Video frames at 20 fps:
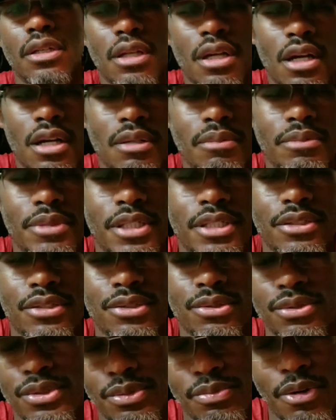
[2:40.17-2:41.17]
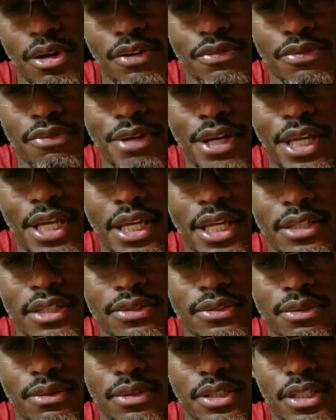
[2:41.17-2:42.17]
um, is too small for my hand.
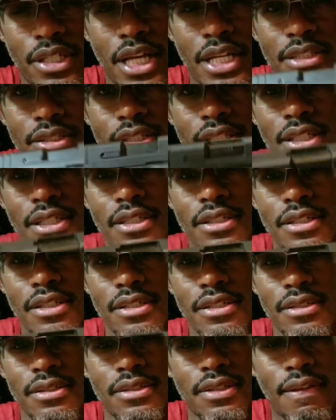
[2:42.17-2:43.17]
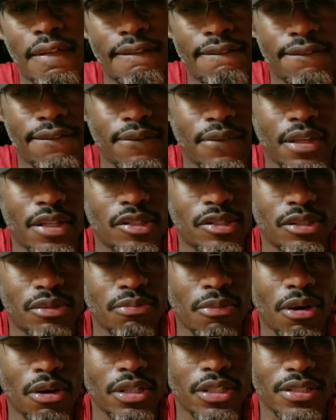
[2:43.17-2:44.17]
So the 19 is as
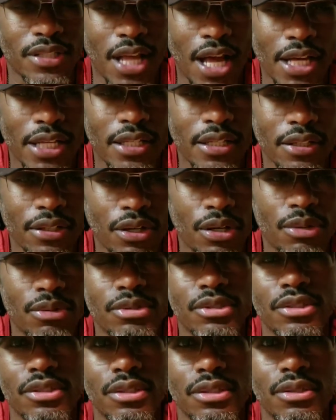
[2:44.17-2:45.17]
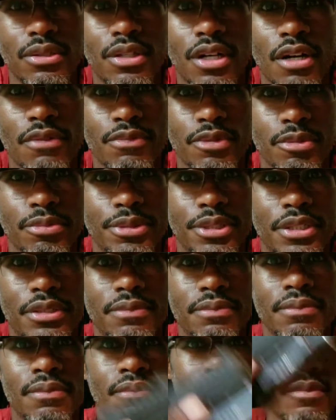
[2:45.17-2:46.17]
small as I can go and still comfortably
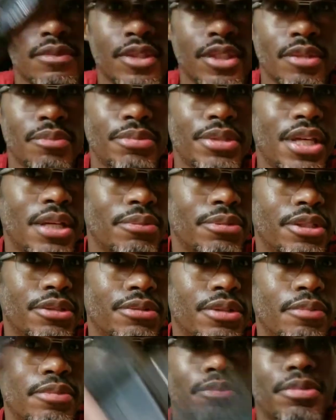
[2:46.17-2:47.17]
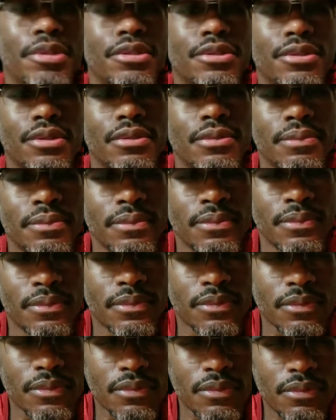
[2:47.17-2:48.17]
be able to grip the pistol.
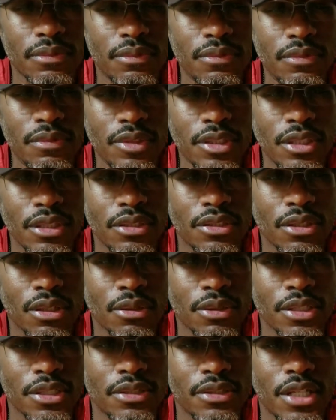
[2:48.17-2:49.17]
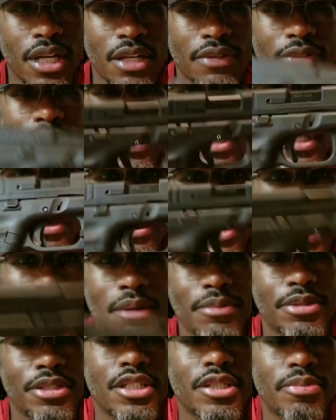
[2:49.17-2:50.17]
So this is kind of a, a good
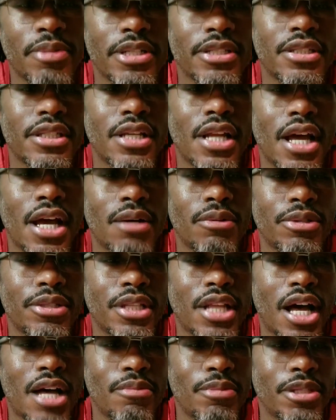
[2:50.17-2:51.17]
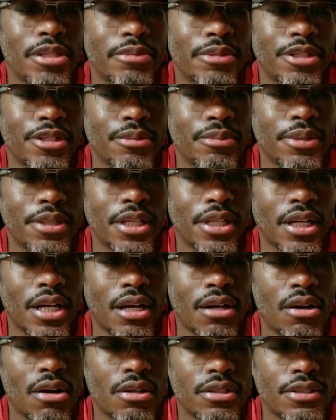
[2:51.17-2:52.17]
option, especially now with 9mm being
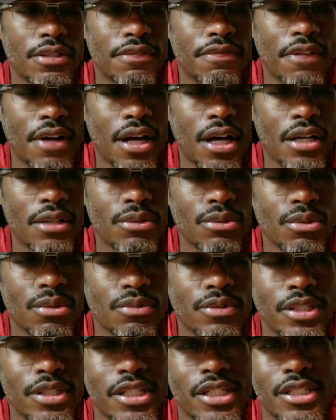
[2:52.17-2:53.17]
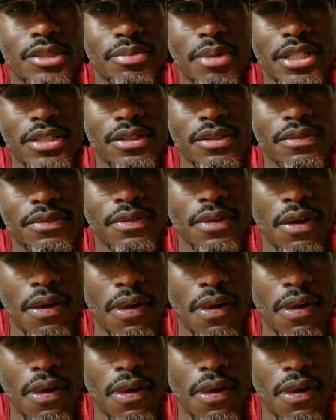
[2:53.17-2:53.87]
hard to find or really expensive.